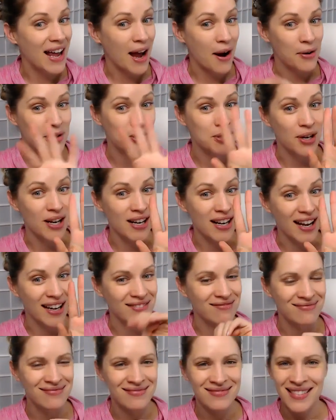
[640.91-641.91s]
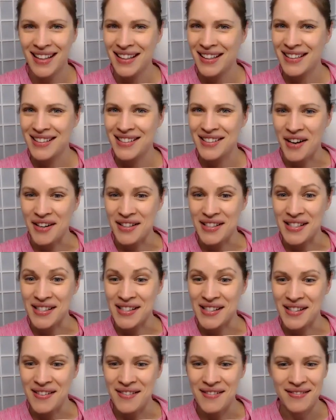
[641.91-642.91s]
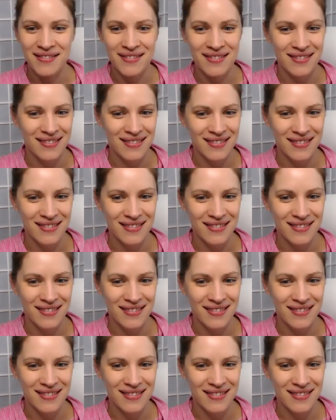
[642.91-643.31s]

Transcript: our training. Talk to you soon.